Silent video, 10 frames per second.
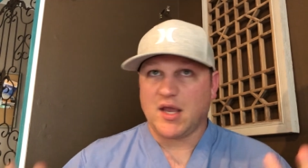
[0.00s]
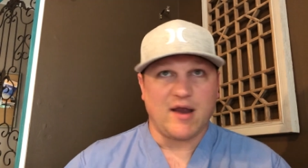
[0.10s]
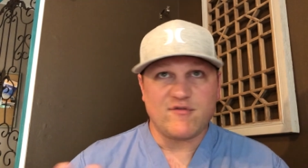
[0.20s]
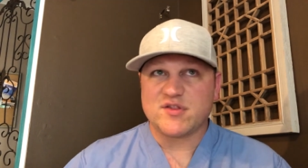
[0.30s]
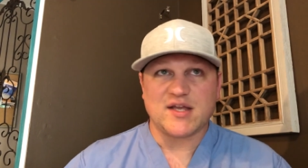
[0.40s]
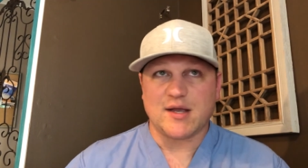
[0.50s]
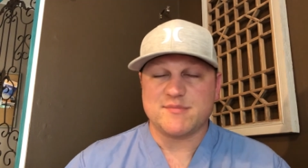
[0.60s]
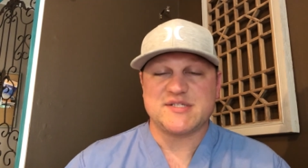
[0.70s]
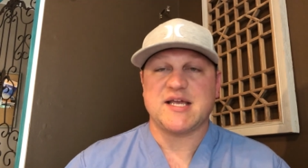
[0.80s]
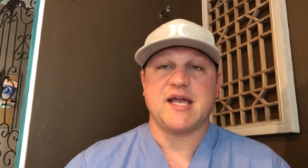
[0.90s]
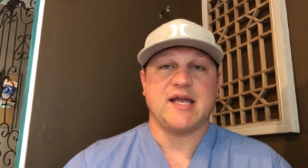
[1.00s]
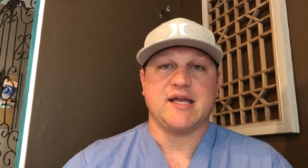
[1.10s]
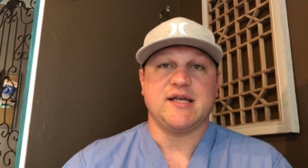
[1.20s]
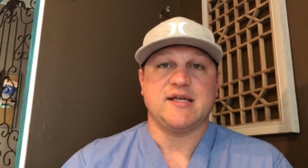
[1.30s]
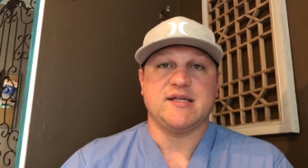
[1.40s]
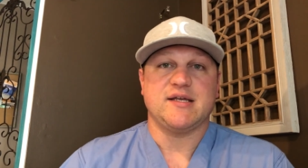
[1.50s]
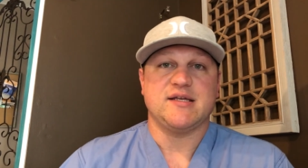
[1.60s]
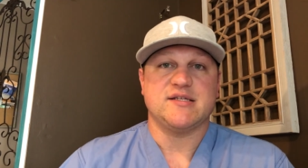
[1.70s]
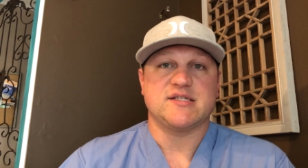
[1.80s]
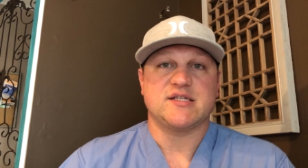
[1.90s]
everything I'm saying
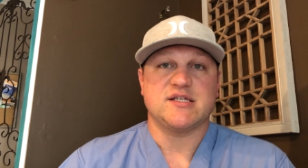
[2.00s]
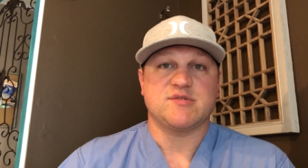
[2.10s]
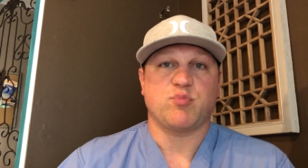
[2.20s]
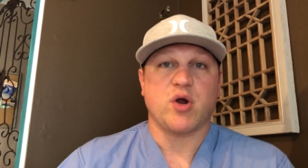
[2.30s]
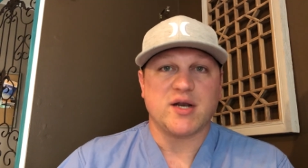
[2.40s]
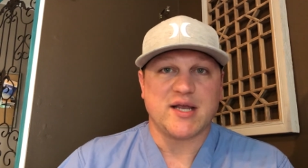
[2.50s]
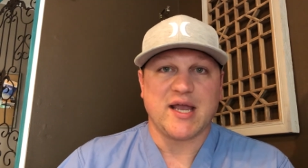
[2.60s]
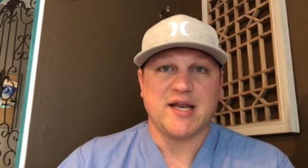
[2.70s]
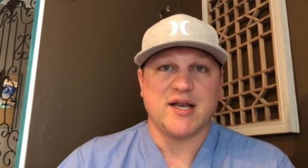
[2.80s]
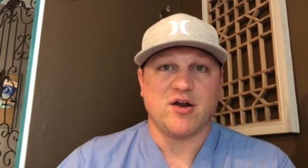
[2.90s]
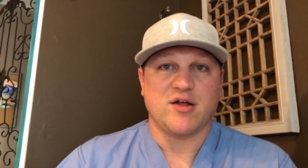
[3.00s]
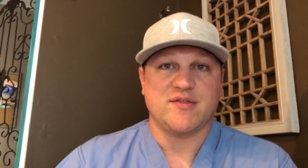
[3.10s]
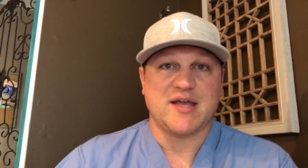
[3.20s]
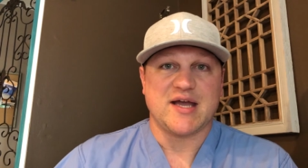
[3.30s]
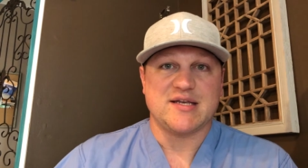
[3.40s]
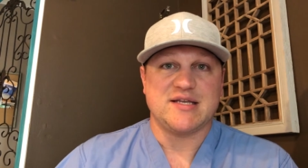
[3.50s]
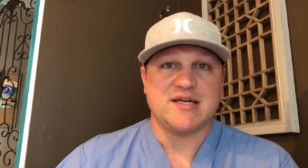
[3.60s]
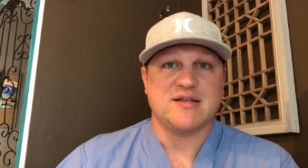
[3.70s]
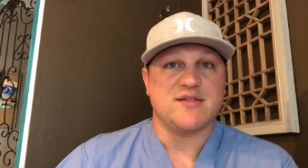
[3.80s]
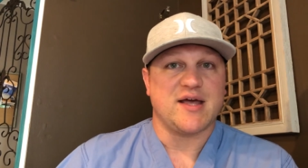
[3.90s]
is predicated on the
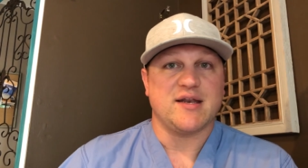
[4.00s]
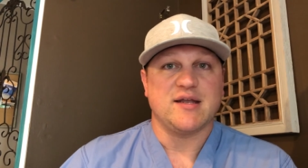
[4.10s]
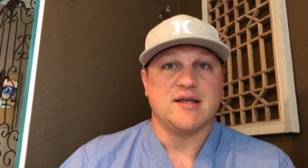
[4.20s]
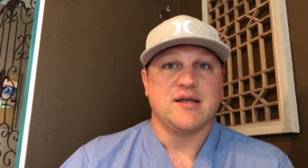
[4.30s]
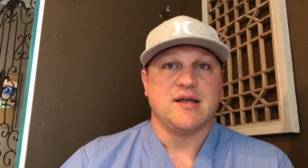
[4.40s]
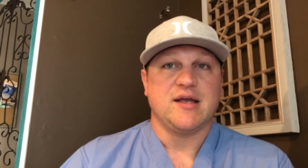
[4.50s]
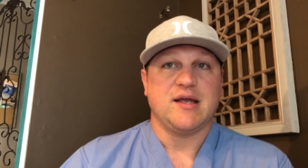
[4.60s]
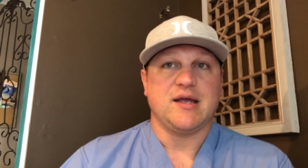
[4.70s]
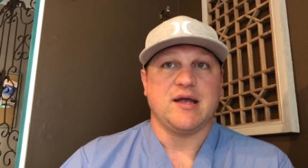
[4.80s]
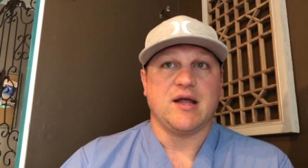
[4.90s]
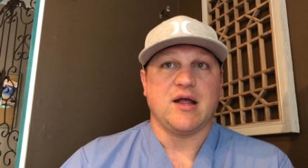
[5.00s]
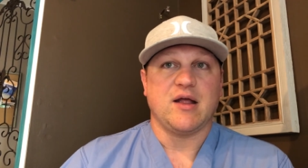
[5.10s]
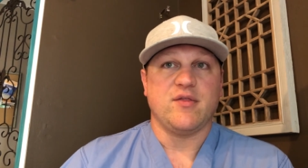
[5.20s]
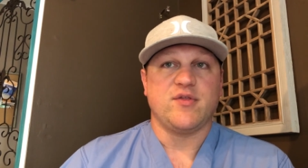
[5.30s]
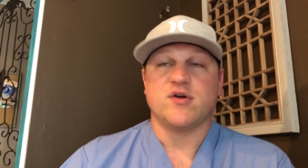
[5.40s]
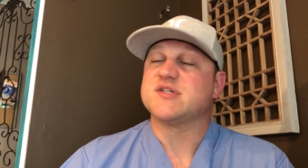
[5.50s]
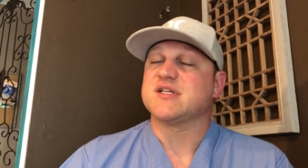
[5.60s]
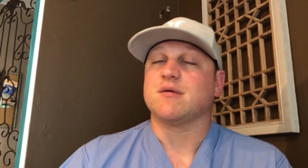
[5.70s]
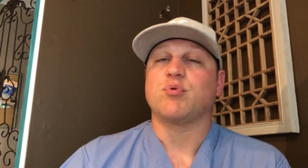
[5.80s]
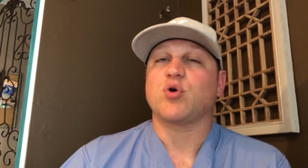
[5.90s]
idea that there
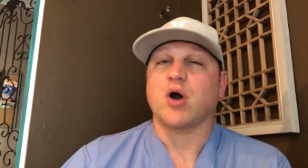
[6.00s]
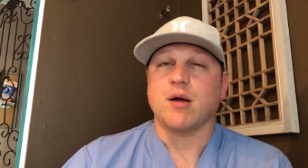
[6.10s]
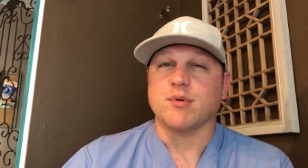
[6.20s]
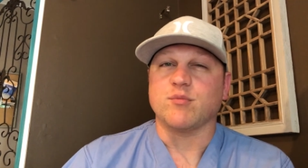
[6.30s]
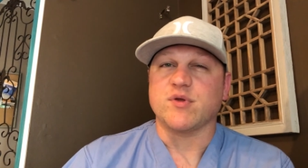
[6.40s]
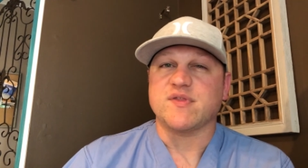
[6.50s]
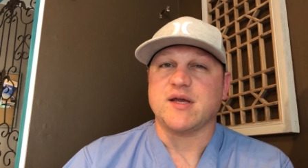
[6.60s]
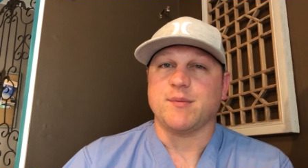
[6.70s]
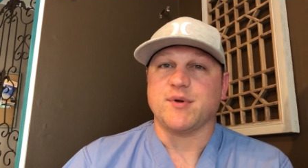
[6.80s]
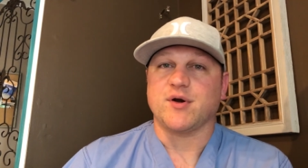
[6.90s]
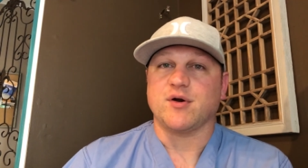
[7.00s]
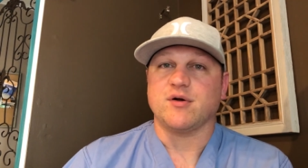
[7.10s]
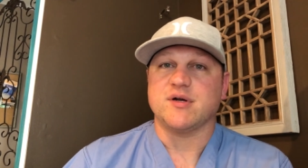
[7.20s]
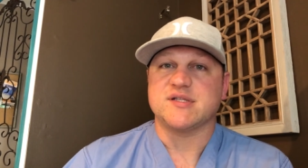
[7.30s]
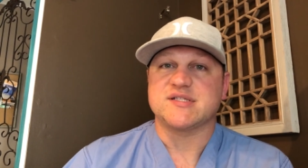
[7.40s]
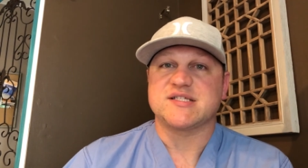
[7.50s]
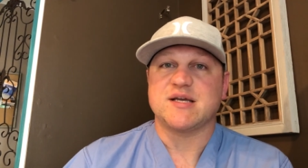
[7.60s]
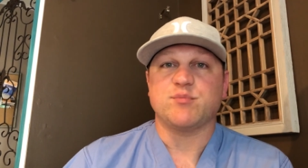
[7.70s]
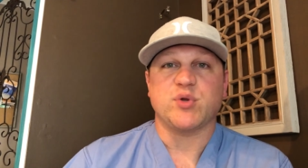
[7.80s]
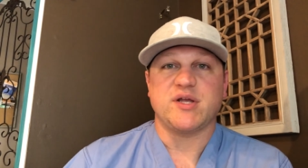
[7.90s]
isn't a problem with the epidural. It's
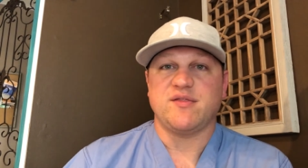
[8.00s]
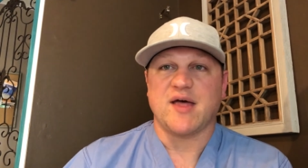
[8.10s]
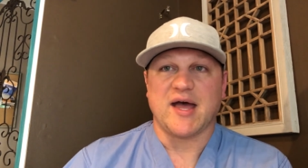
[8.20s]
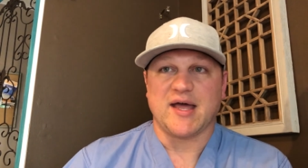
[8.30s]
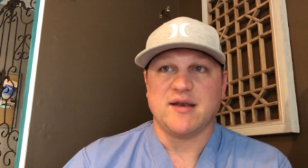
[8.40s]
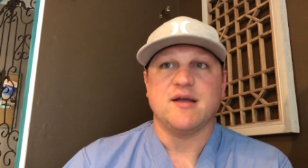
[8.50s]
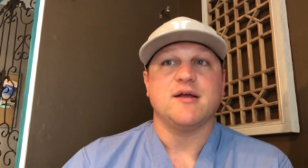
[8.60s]
simply that,